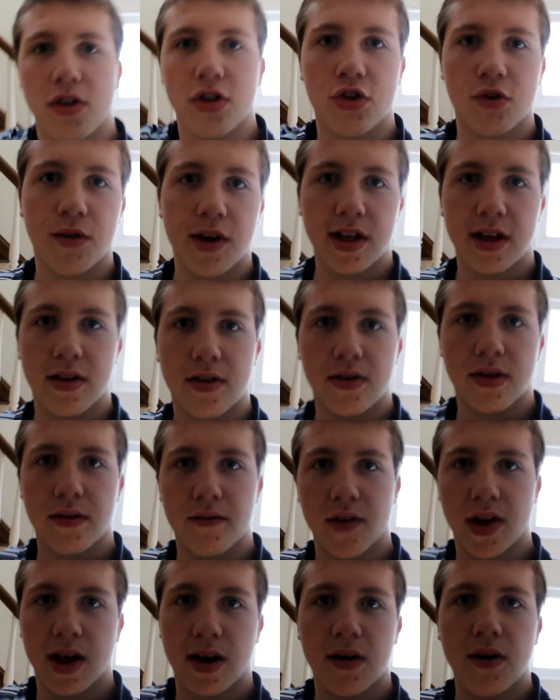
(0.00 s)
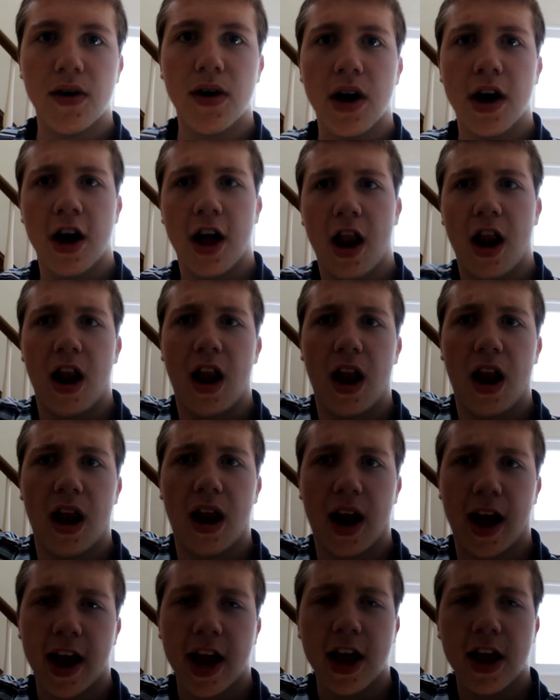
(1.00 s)
enjoyed this video
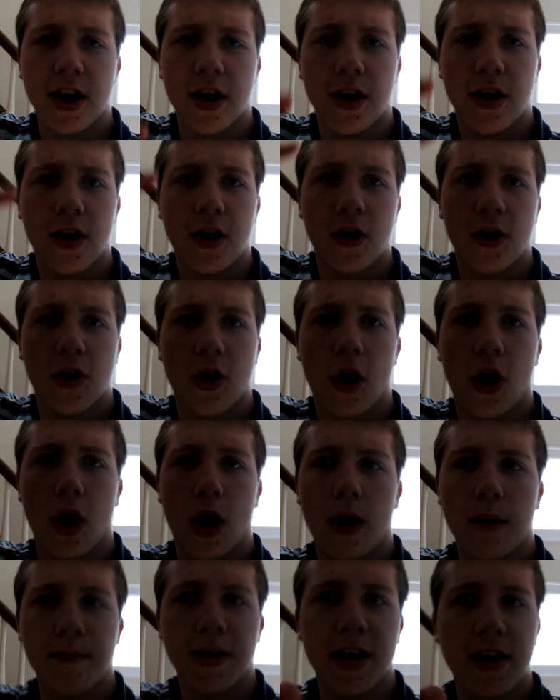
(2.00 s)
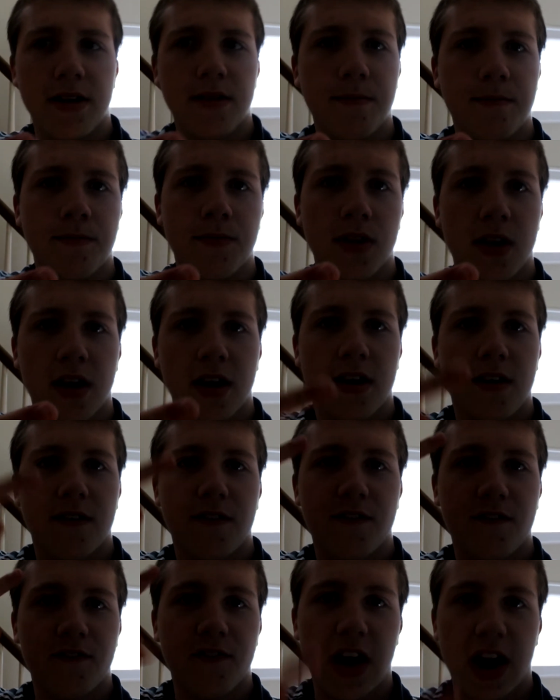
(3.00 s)
like, comment,
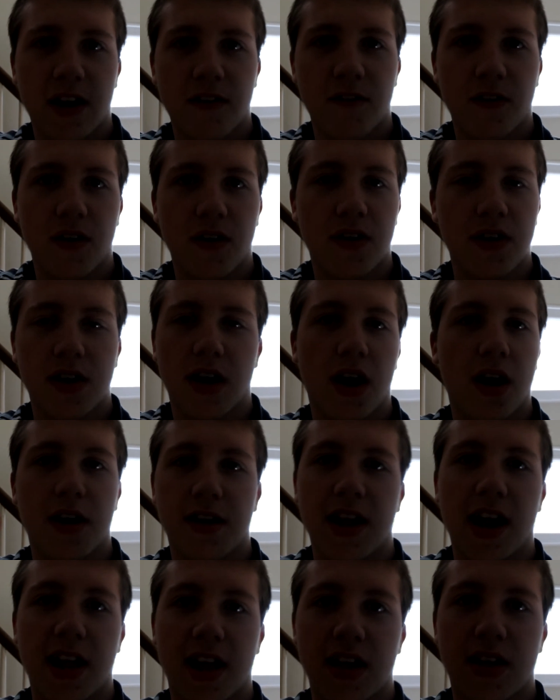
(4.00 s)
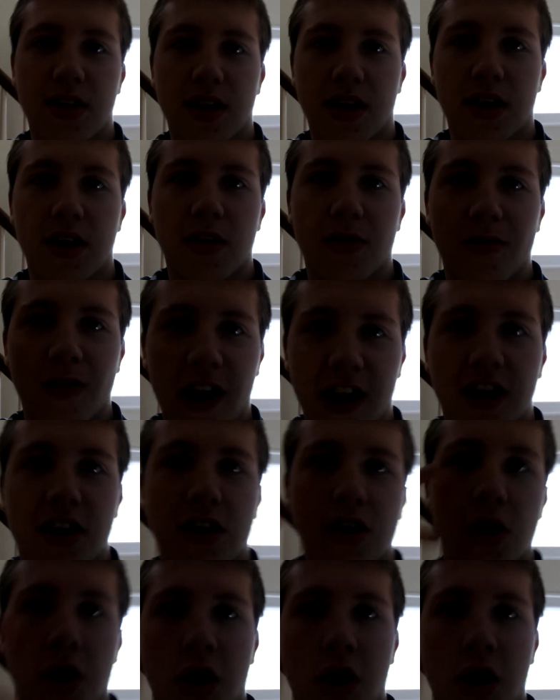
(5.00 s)
favorite. No, that is it. Like,